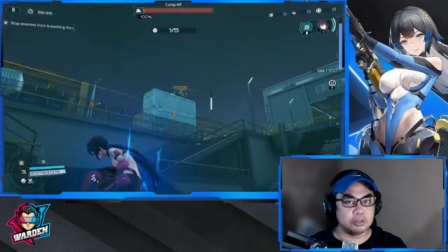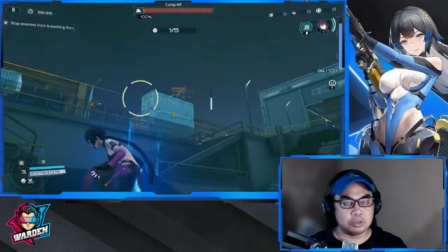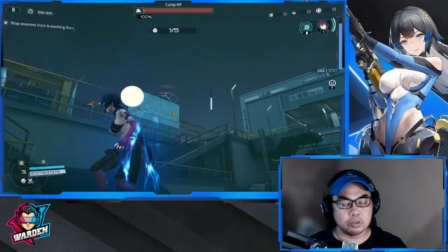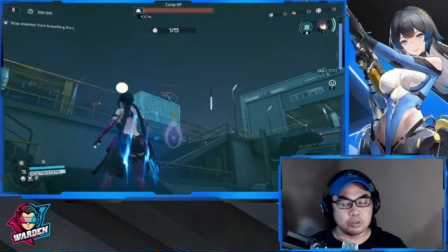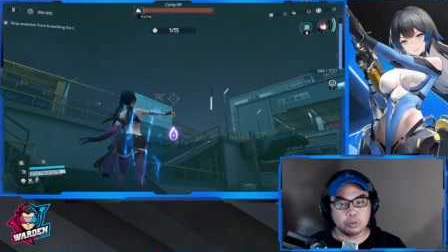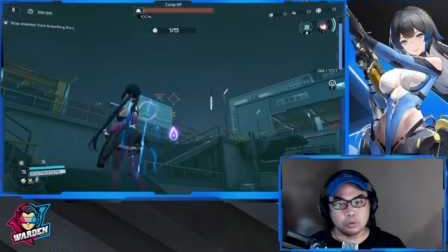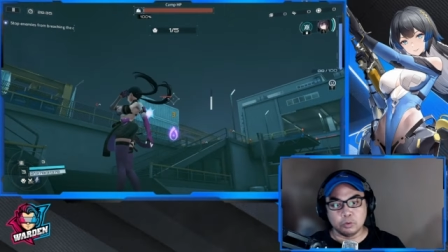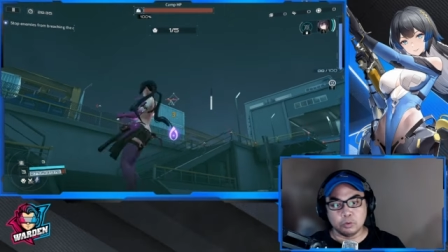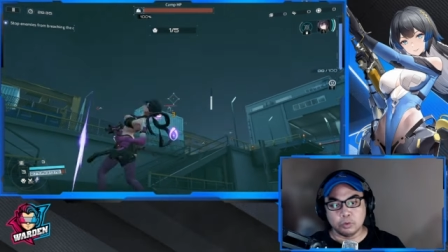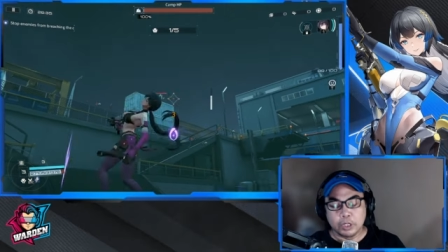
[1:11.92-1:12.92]

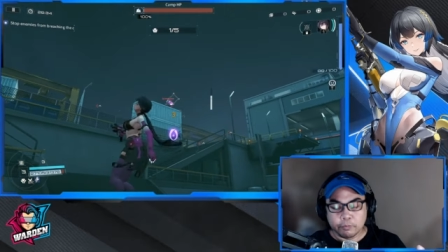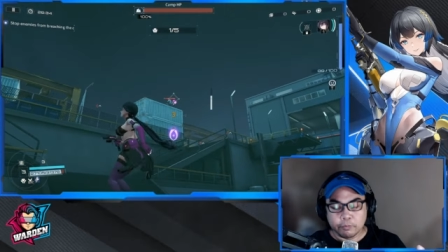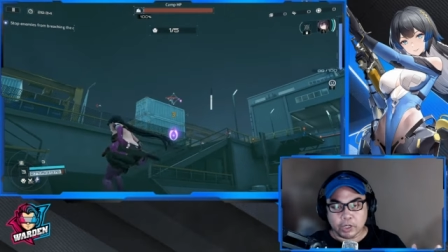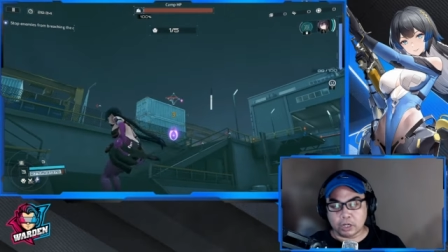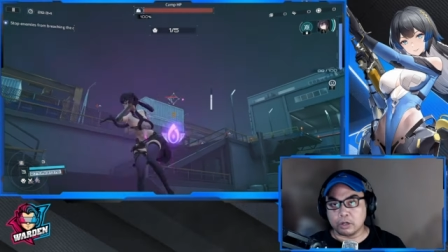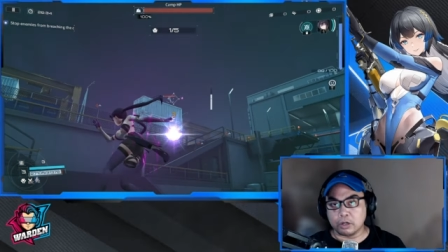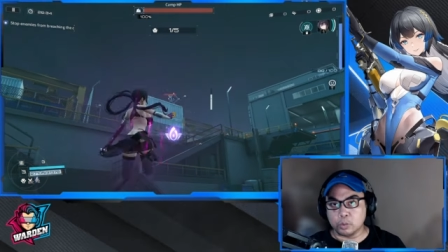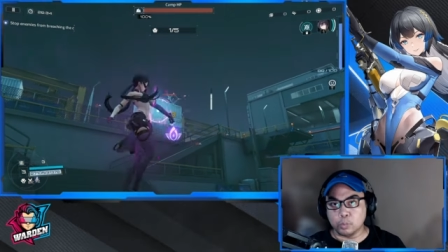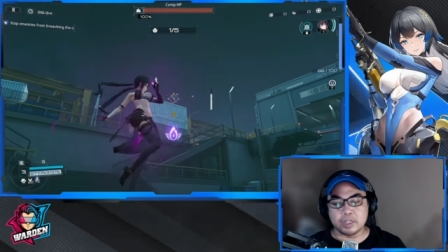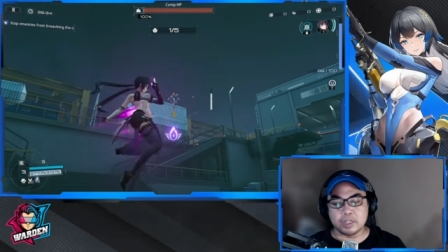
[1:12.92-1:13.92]
to the current
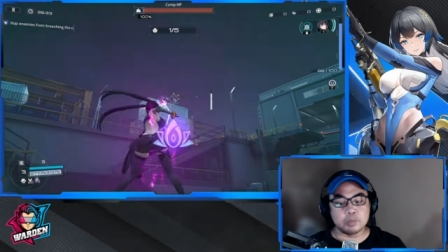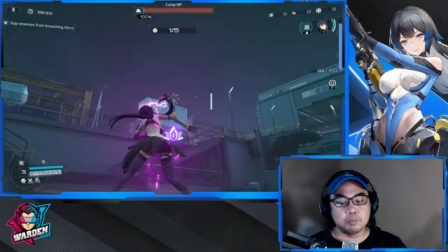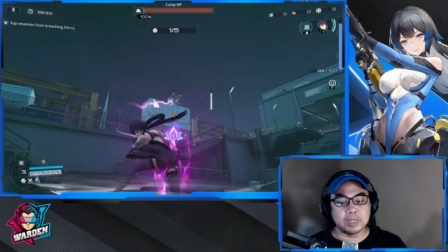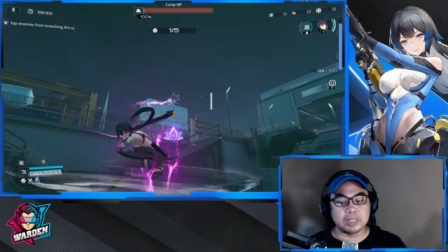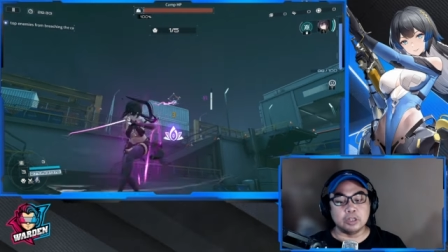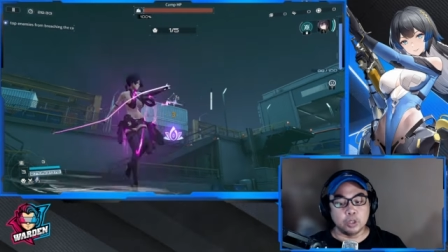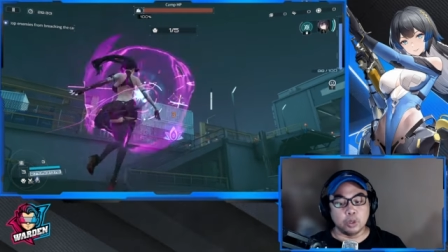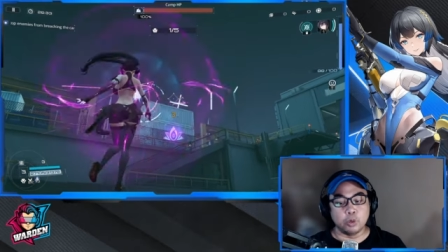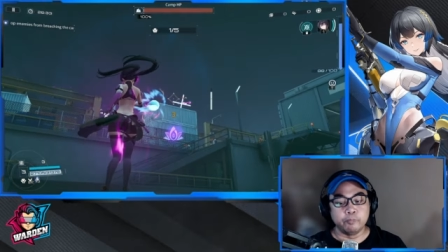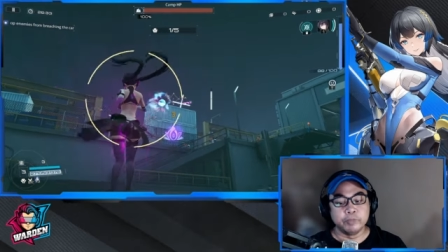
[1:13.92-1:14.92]
ones but
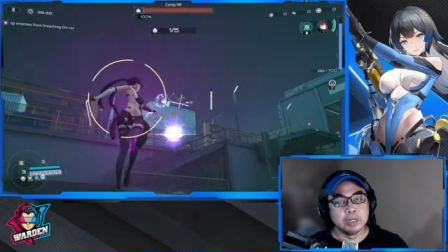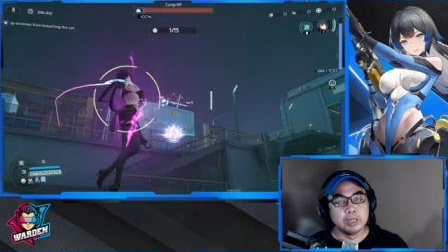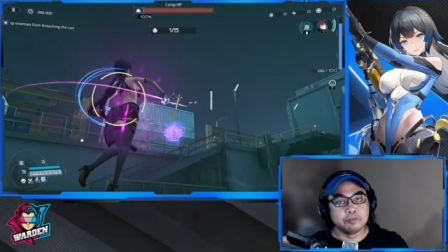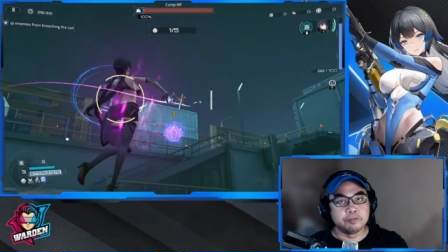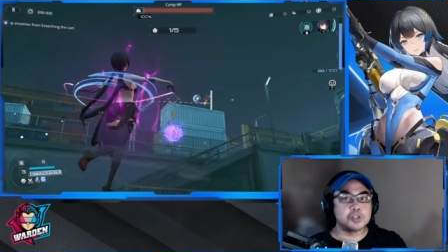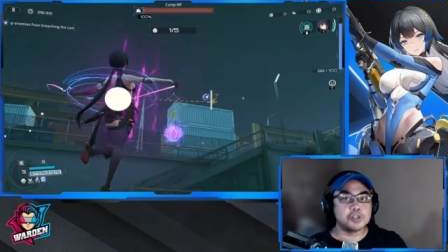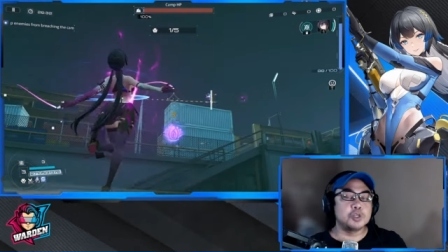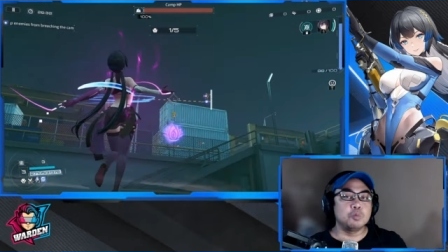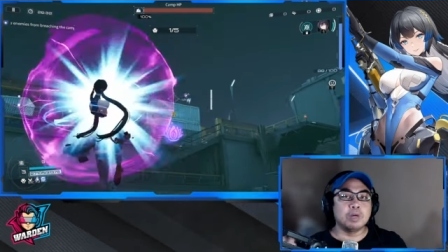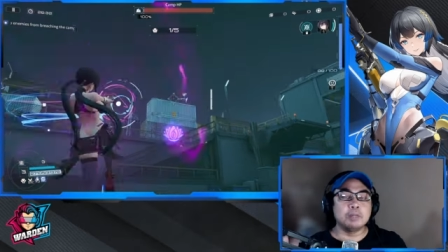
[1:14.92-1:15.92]
no version
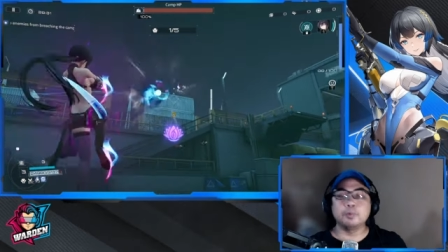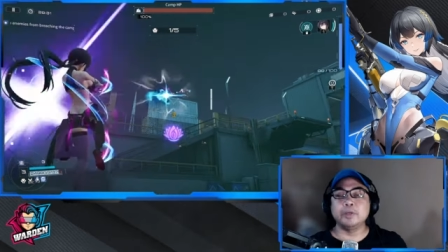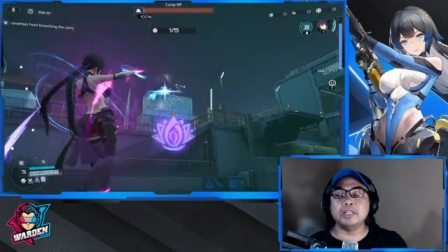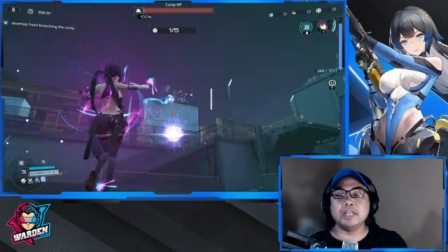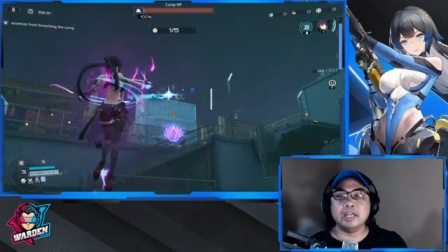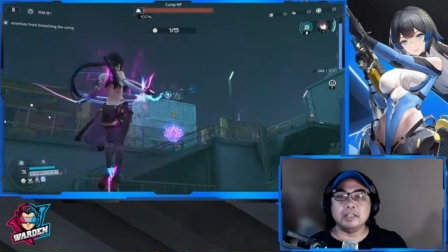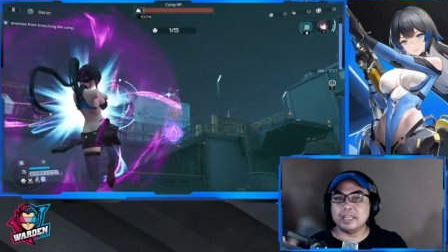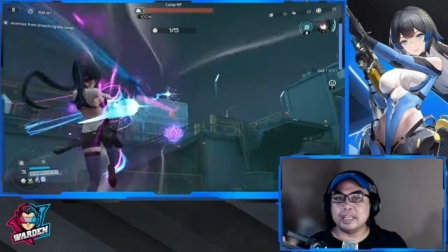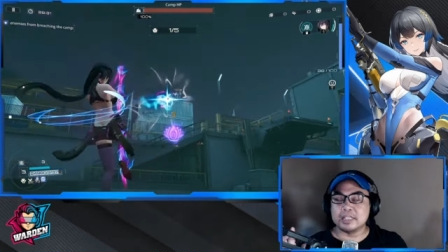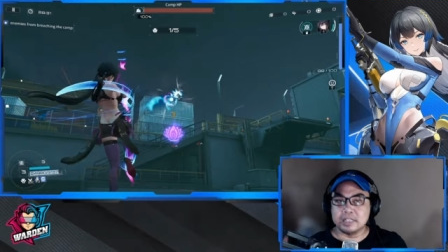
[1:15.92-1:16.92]
1.8
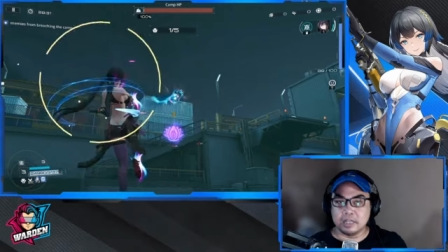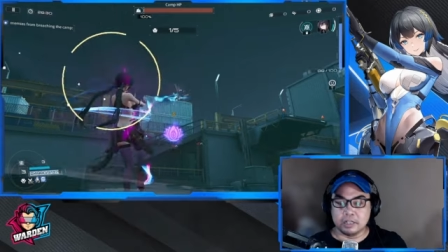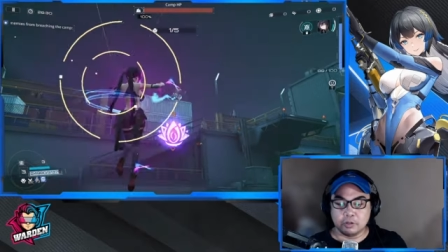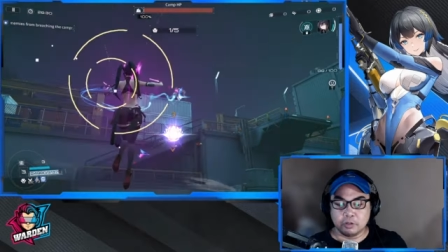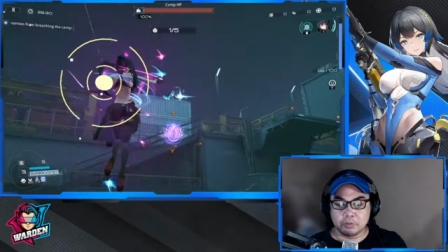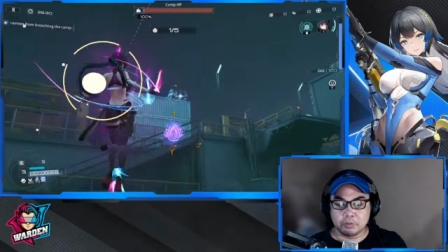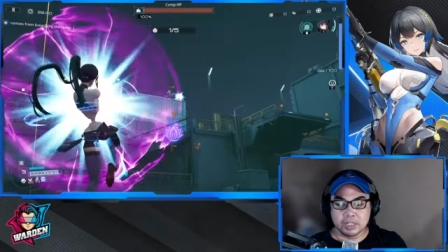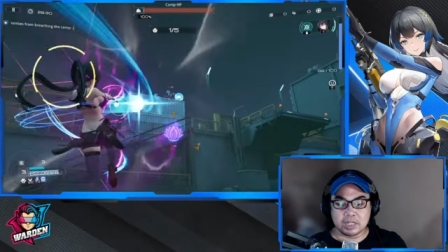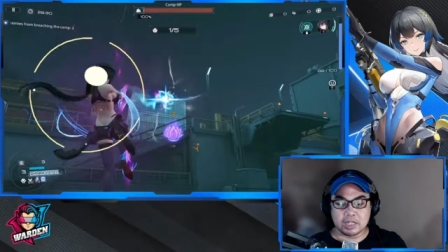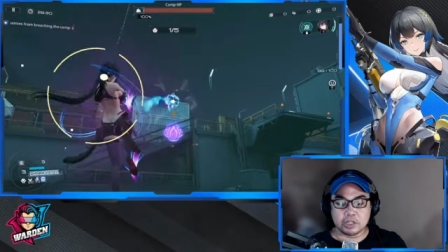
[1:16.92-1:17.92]
is not going to be
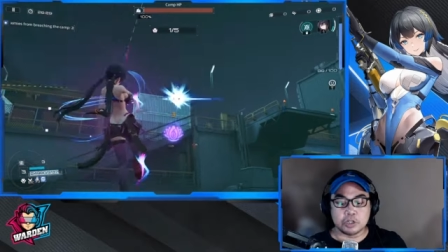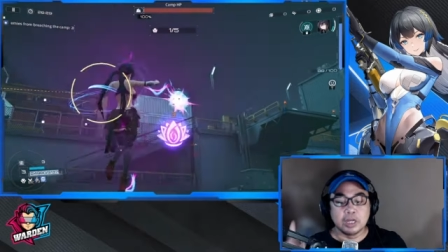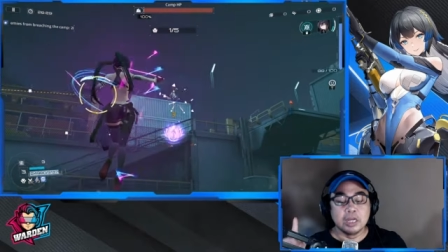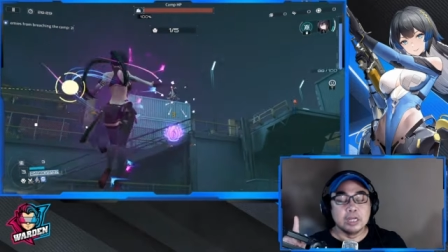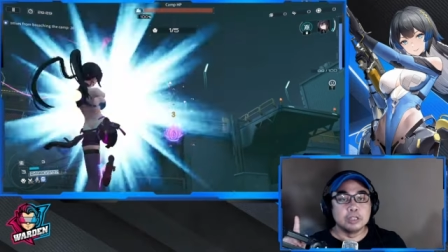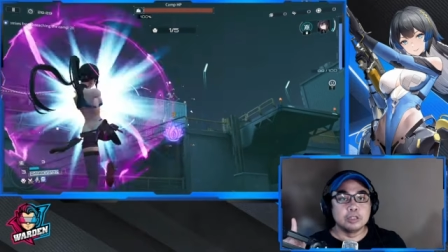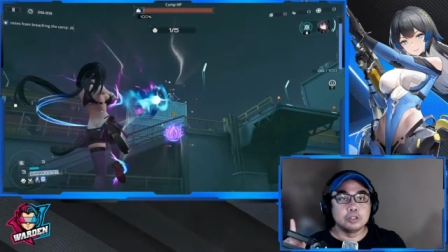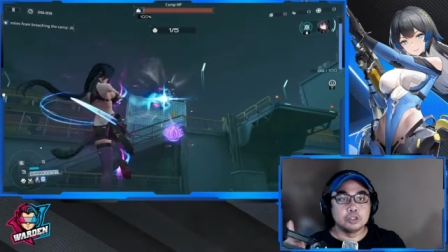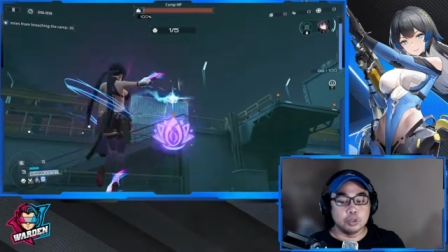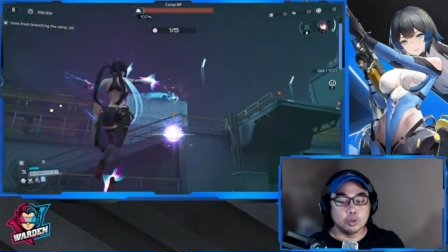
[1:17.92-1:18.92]
touched
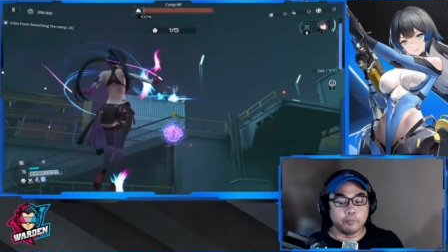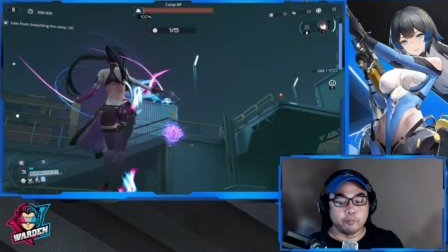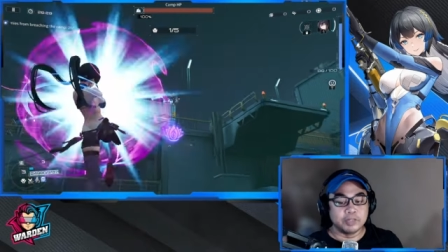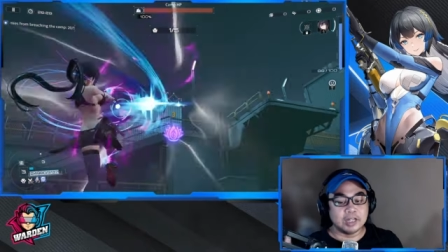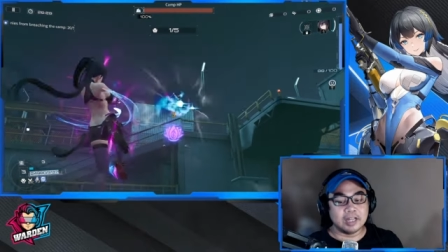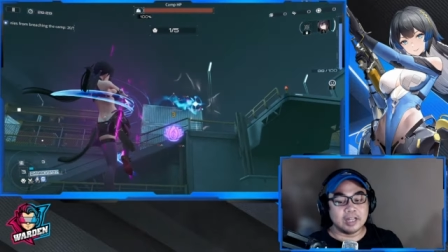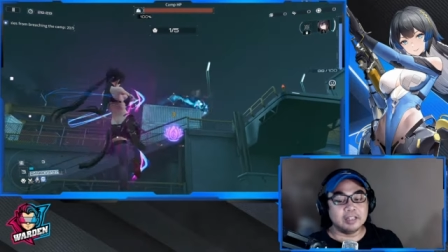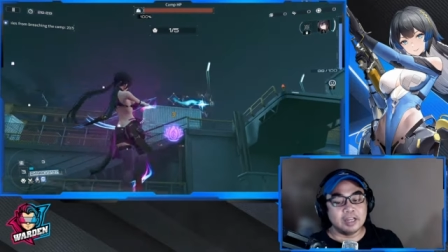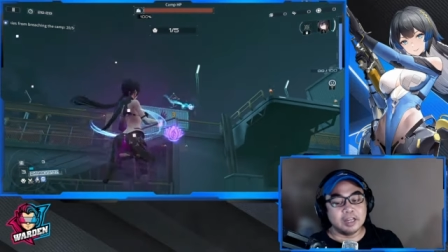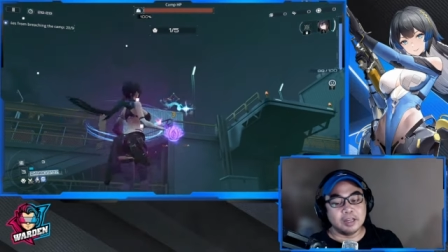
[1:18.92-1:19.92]
two
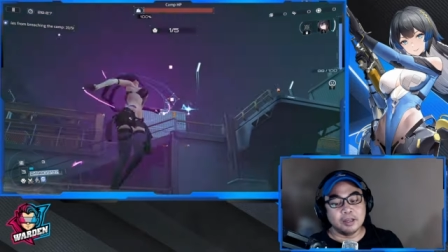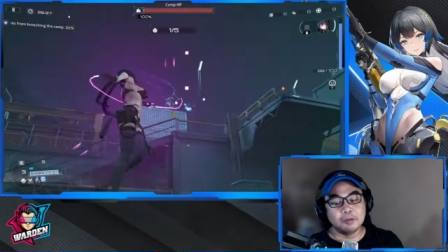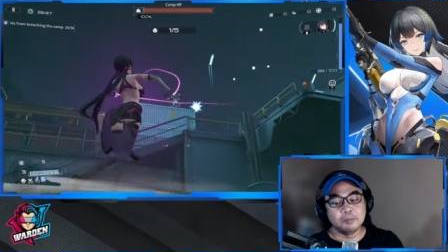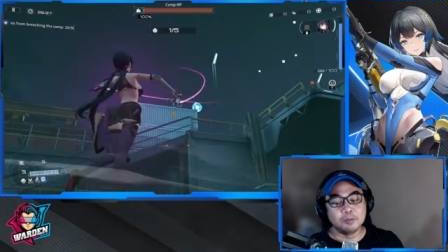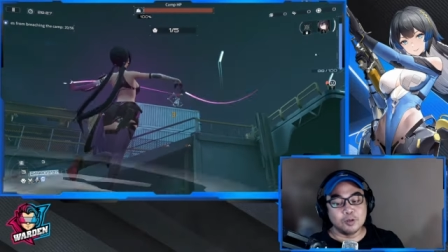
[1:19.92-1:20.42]
katya most